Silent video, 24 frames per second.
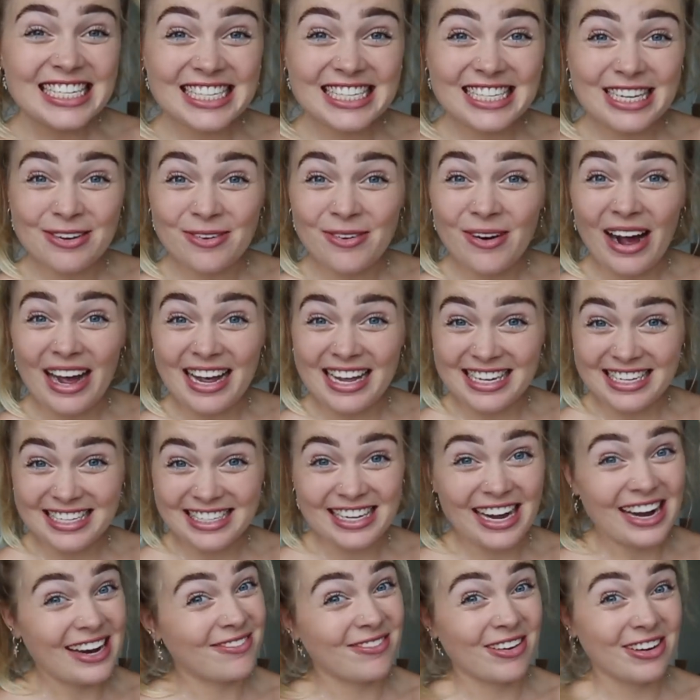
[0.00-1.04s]
see why he's
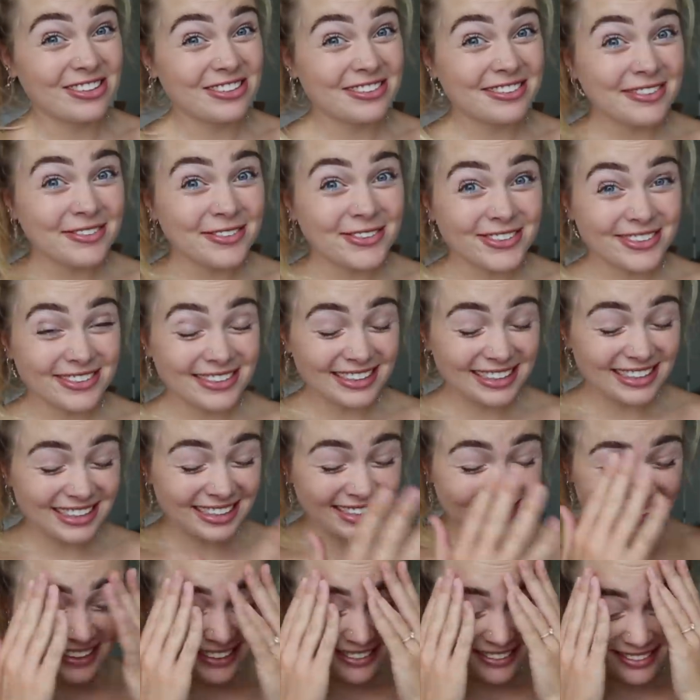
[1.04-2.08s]
talking about strippers all the
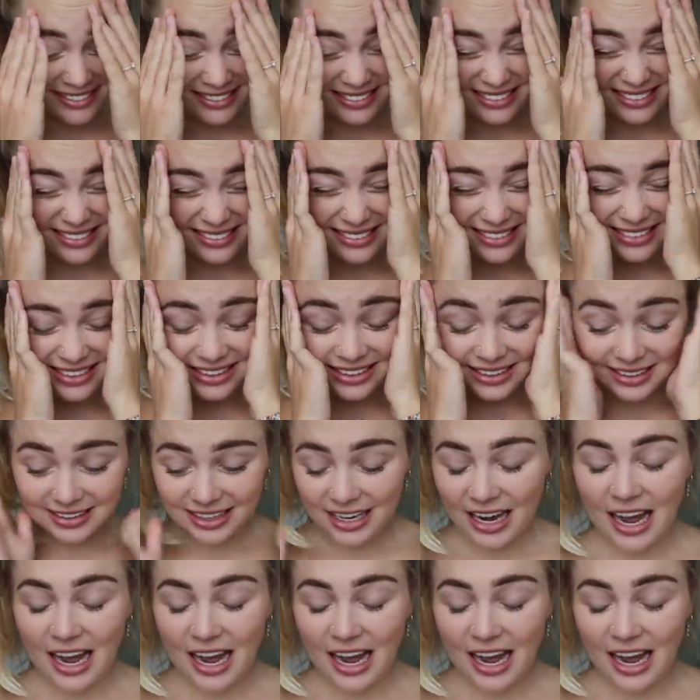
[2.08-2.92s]
time good.